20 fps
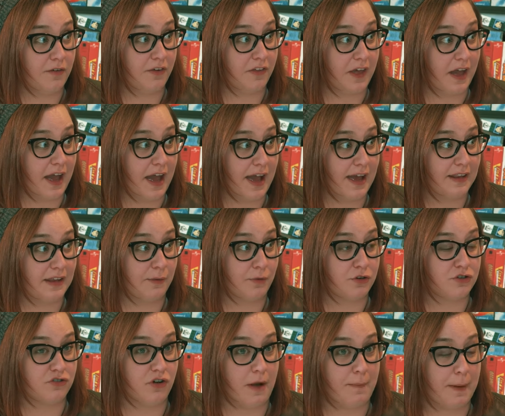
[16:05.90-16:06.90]
over the head. They were
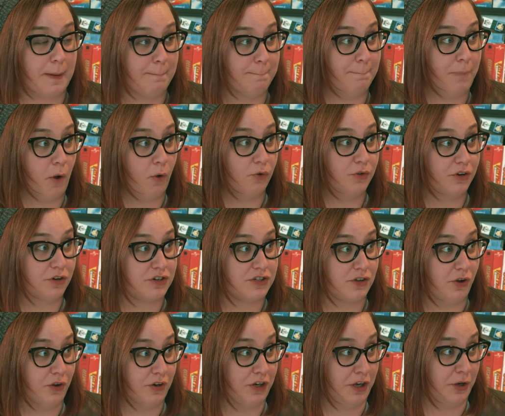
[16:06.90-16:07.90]
dropping boulders
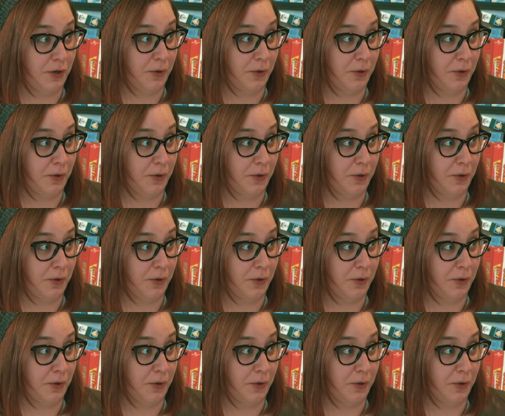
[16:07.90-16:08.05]
on you.